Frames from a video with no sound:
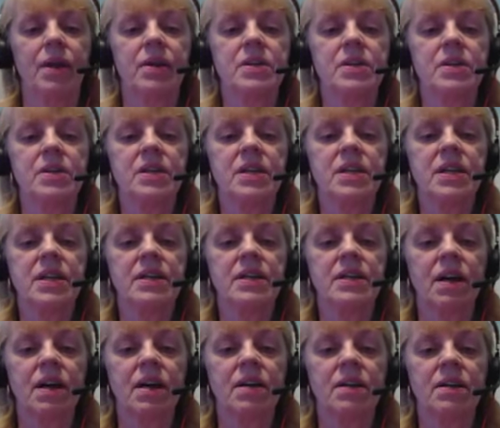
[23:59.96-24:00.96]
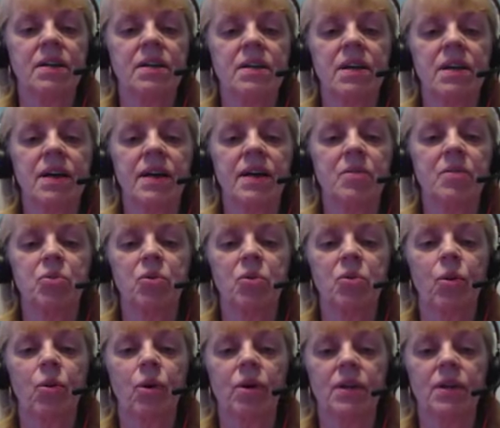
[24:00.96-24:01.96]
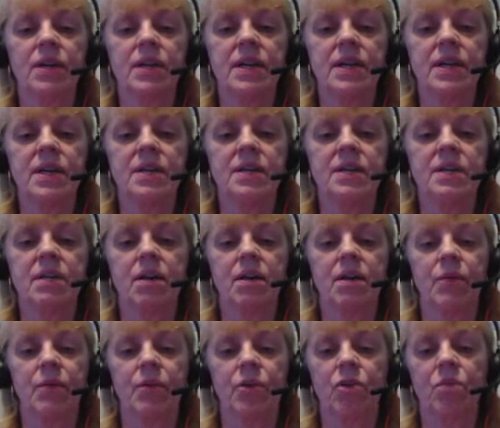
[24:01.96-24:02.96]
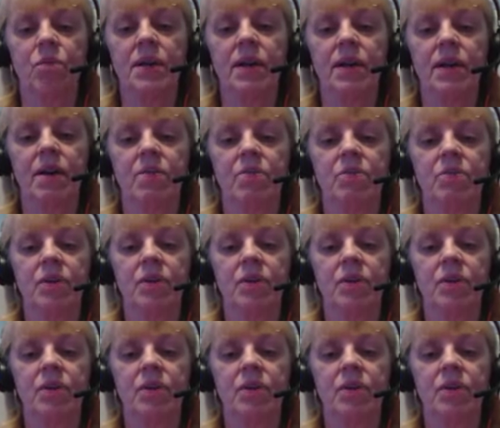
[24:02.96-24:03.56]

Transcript: is these undeniable qualities of human love